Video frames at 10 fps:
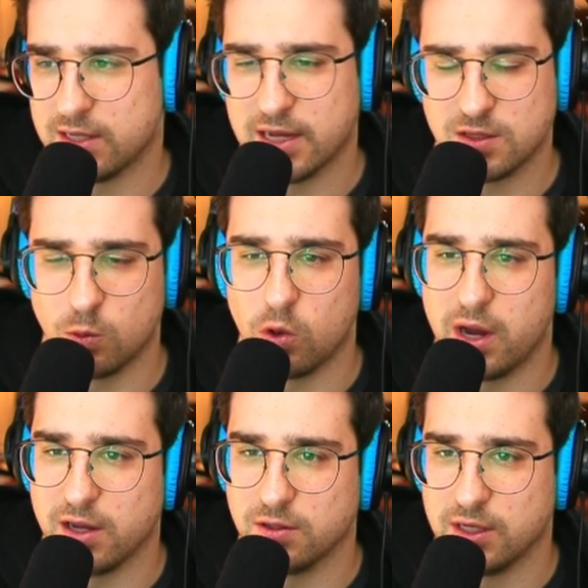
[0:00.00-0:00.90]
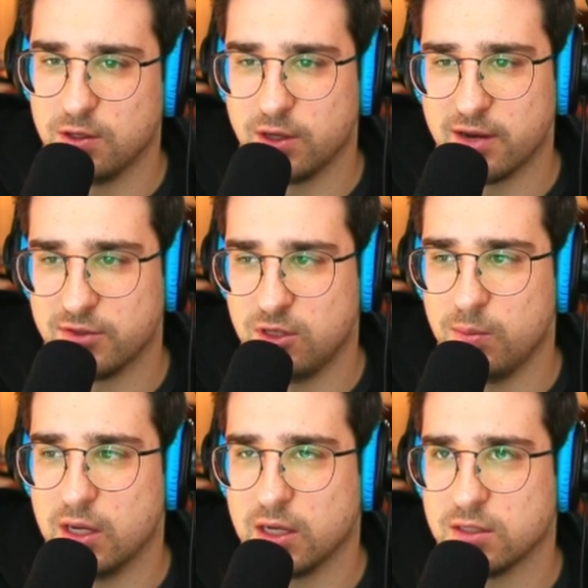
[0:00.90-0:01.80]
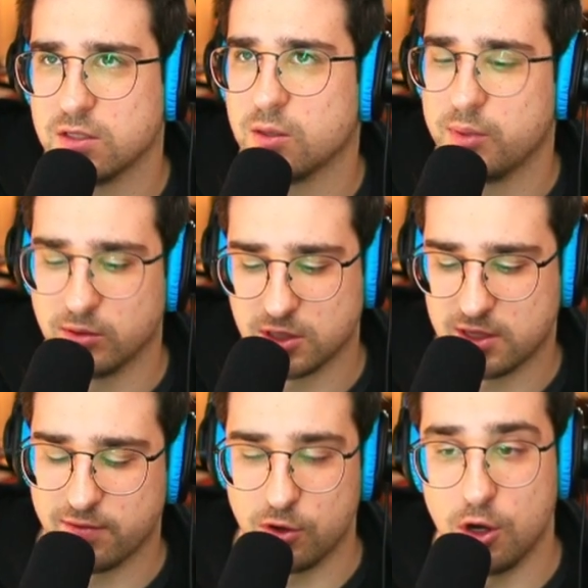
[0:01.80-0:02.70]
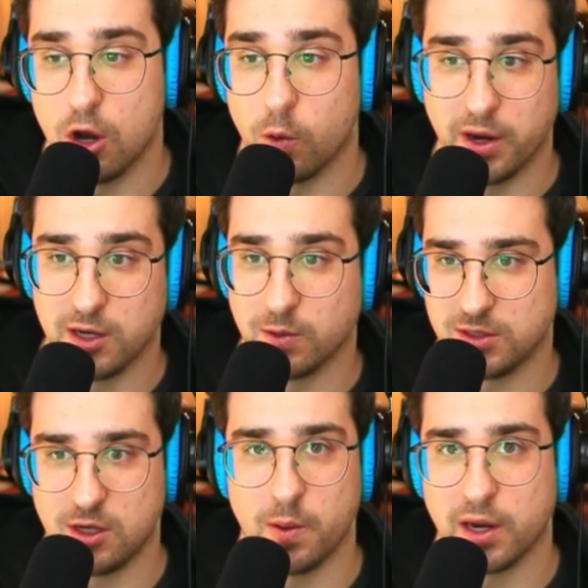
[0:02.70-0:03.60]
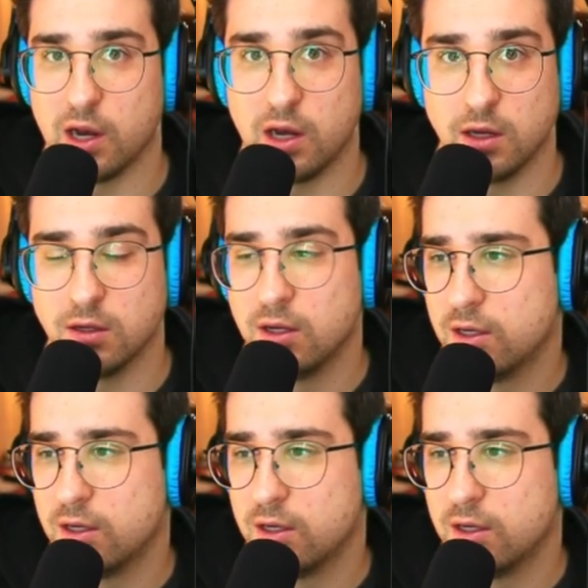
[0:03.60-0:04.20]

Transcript: That's wild that you could have team meetings and some people just have no idea what's going on,